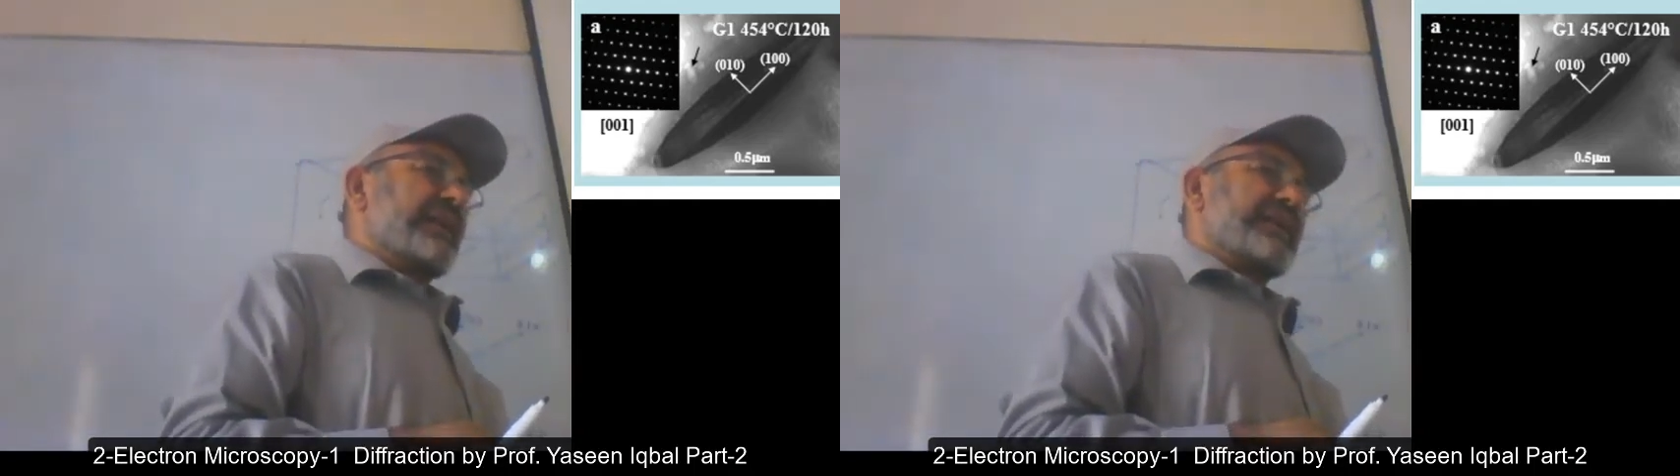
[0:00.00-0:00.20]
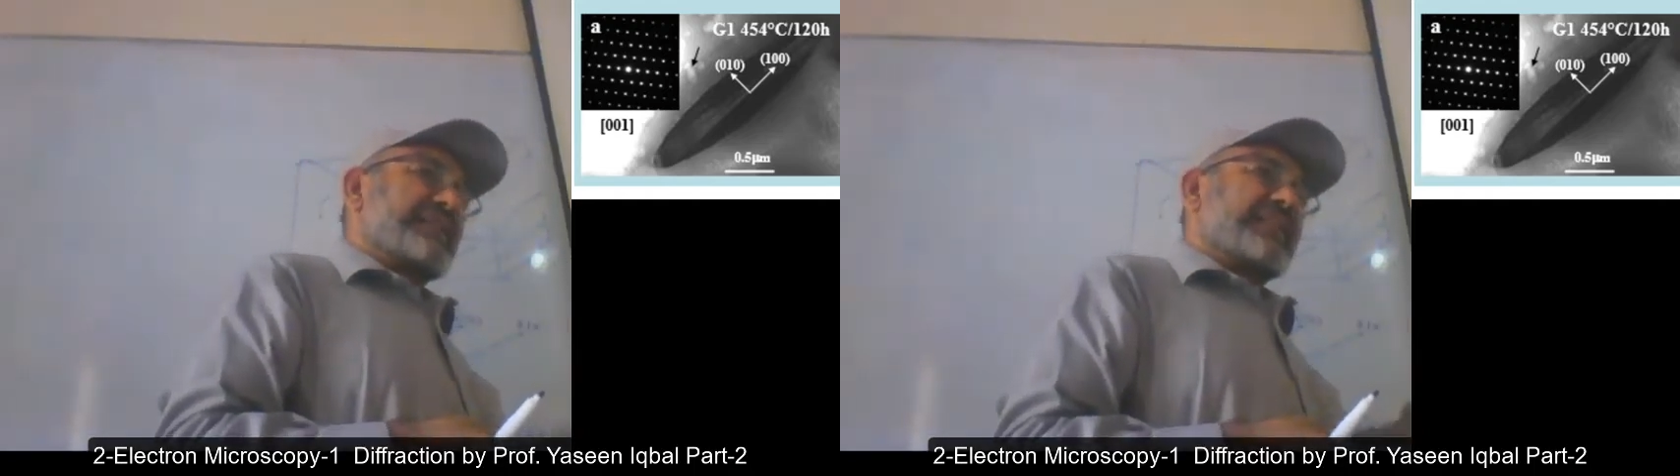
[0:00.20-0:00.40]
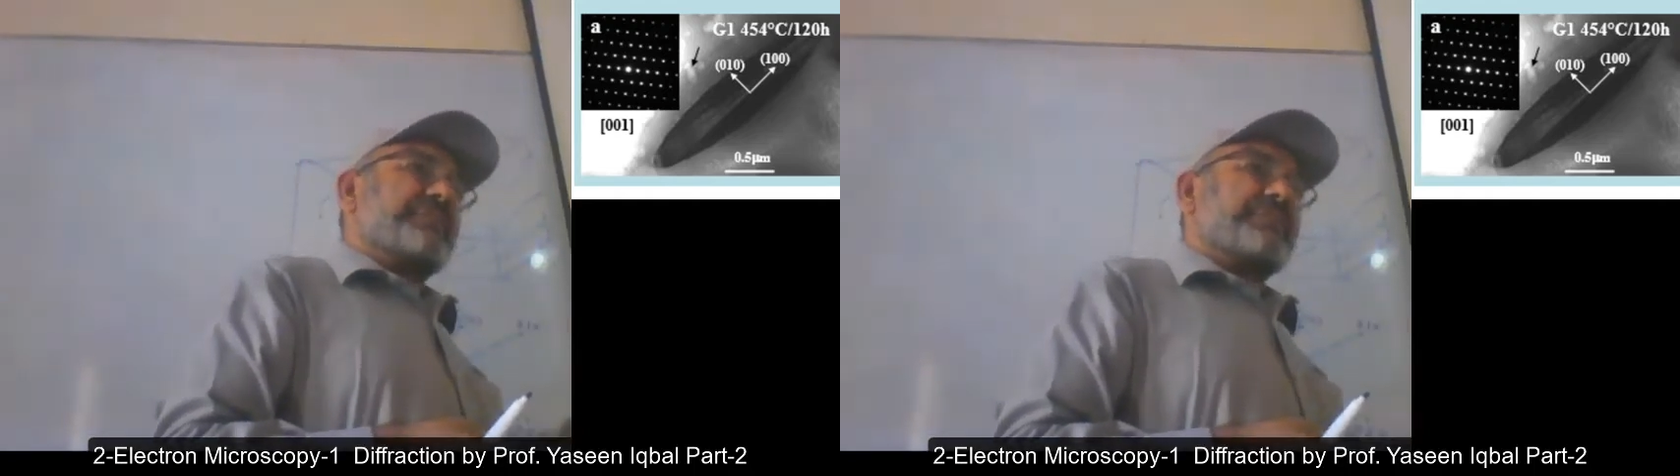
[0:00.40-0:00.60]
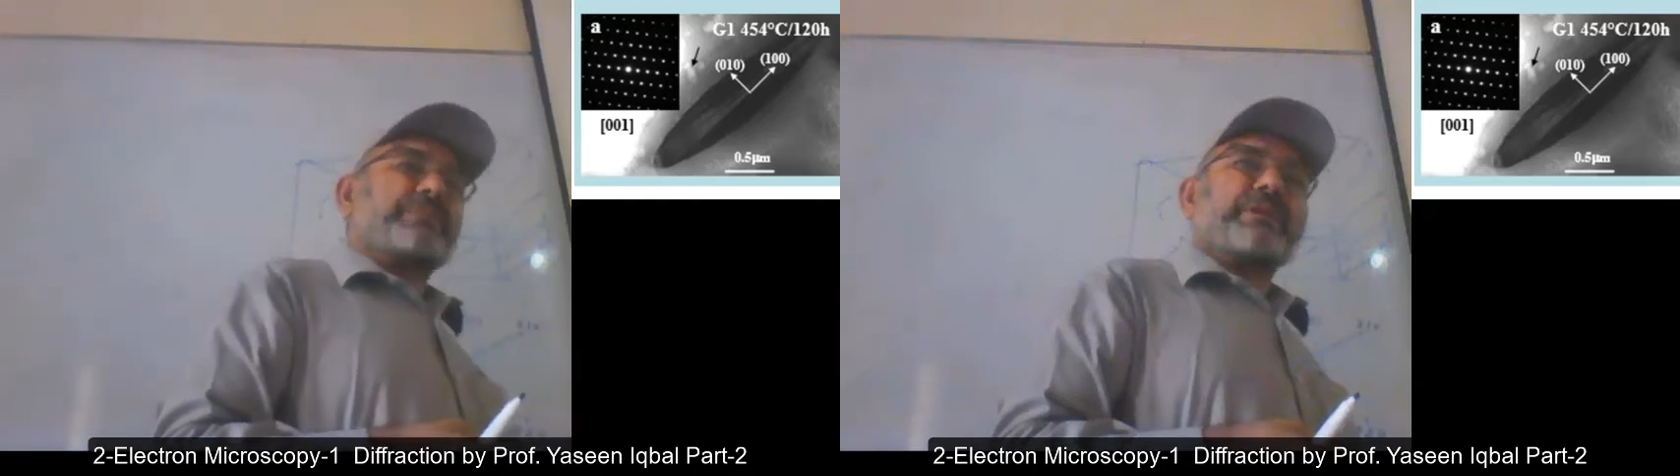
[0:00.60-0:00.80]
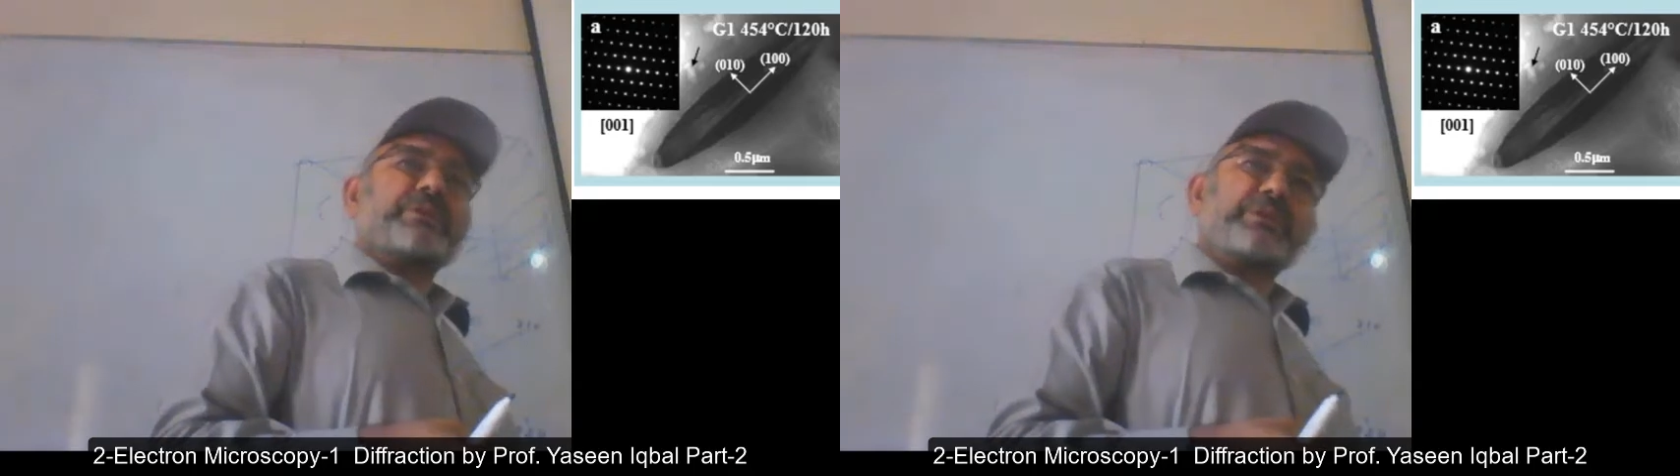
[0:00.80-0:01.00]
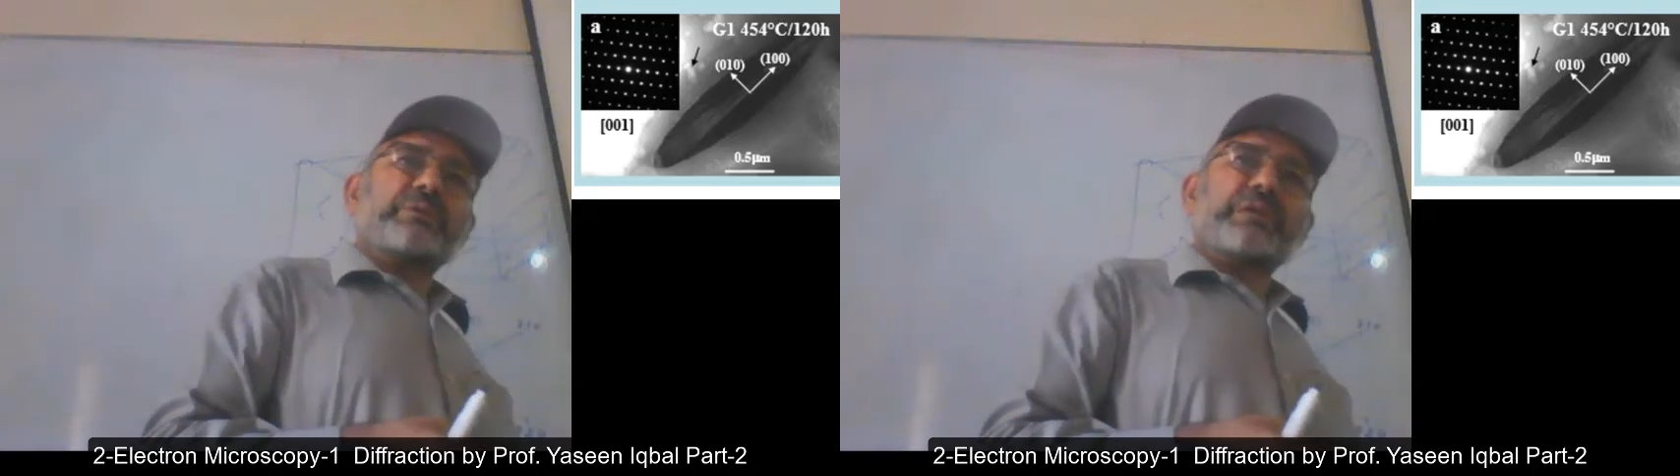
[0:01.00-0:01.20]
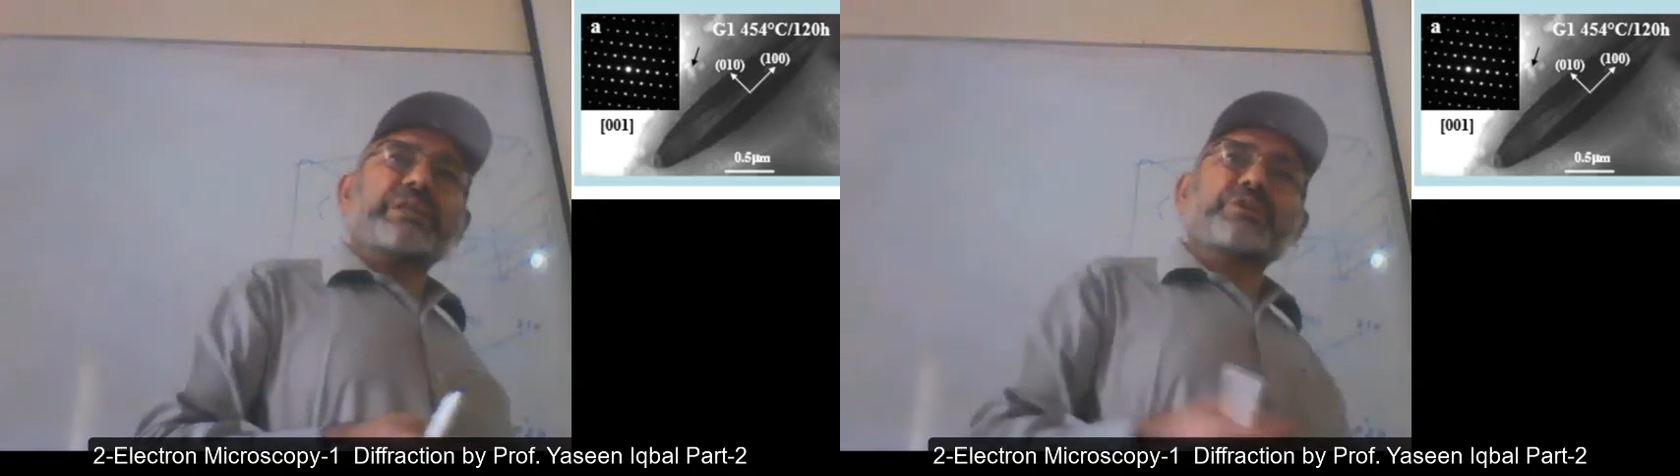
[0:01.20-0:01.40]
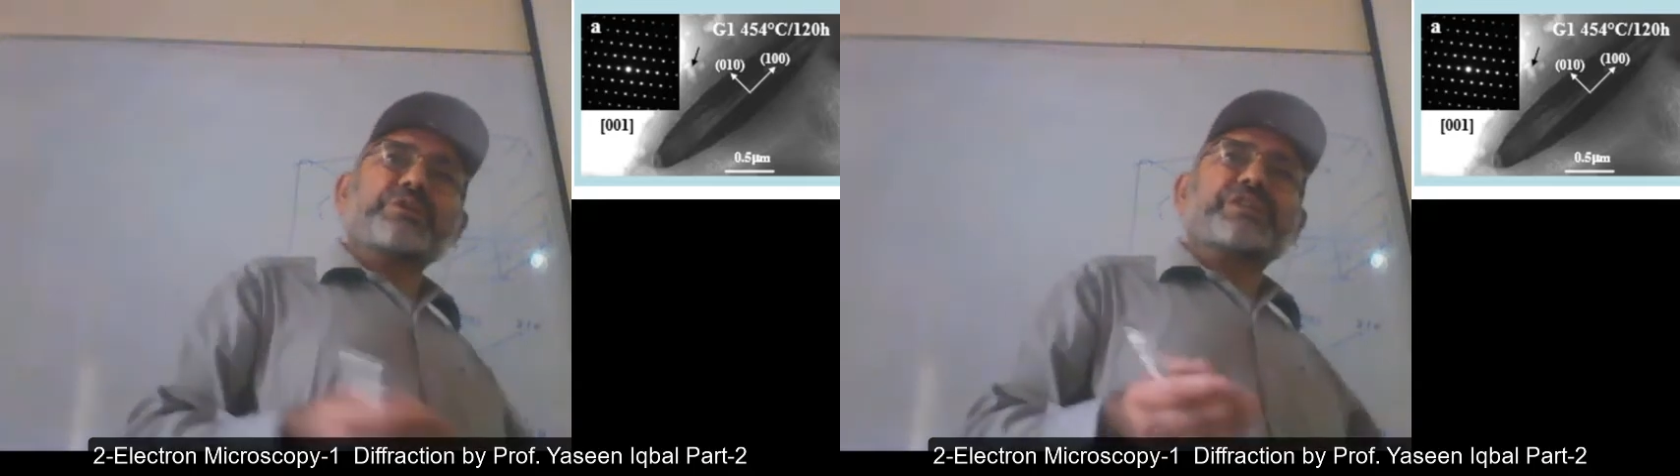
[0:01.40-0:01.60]
In X-ray, people
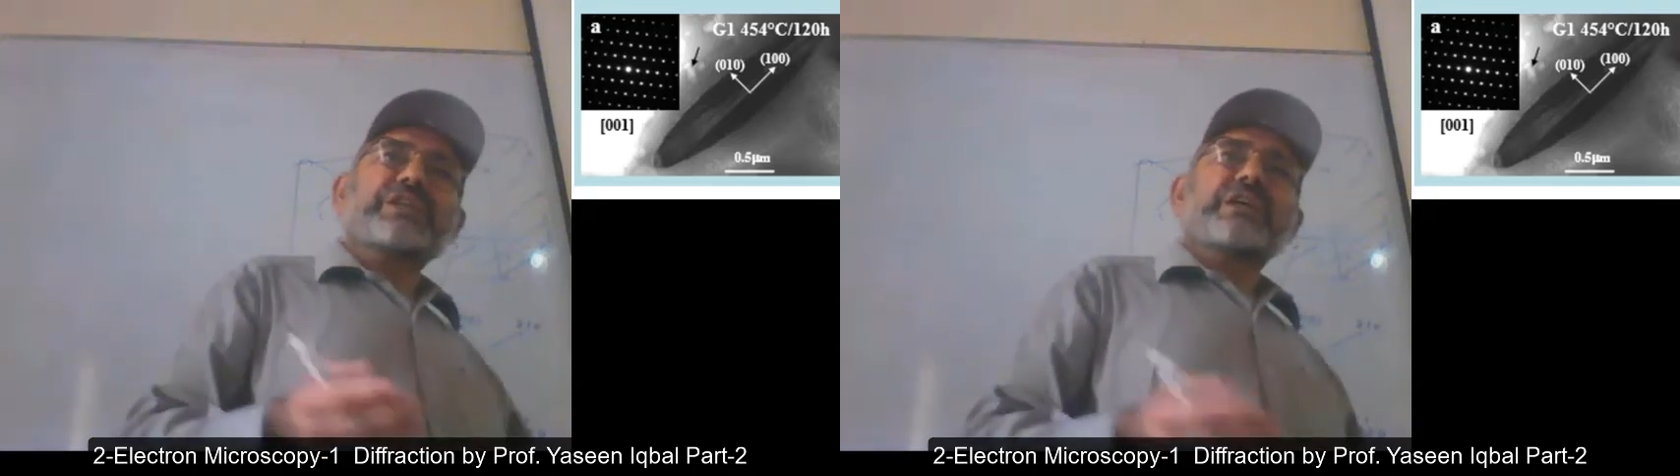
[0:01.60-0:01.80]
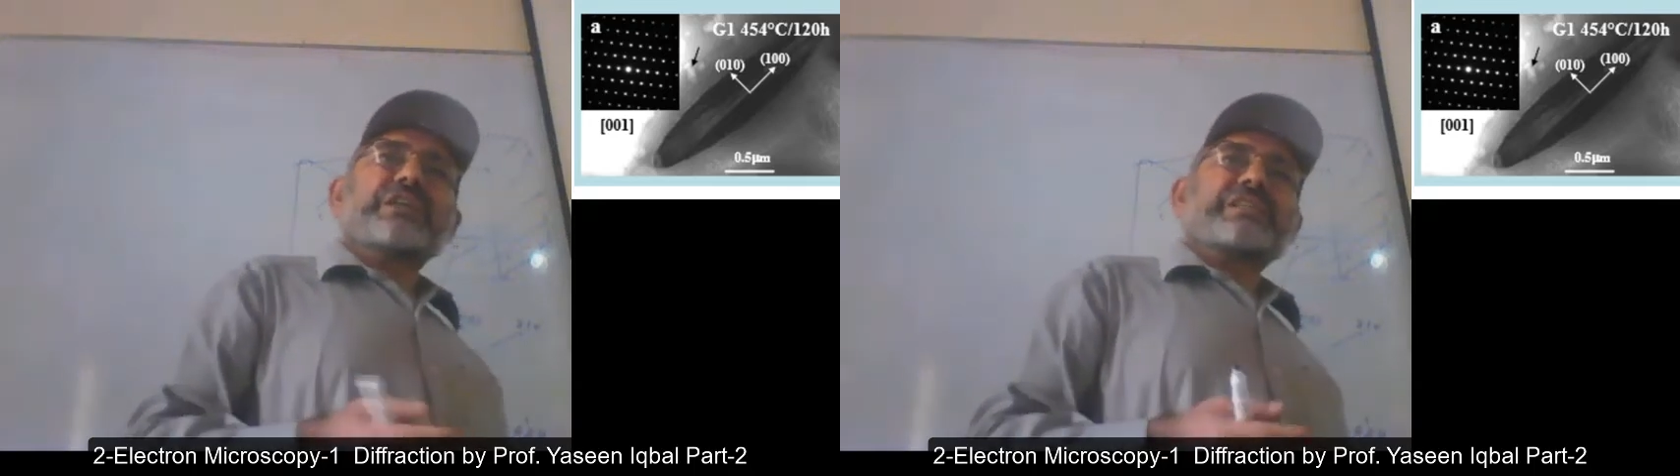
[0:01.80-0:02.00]
usually use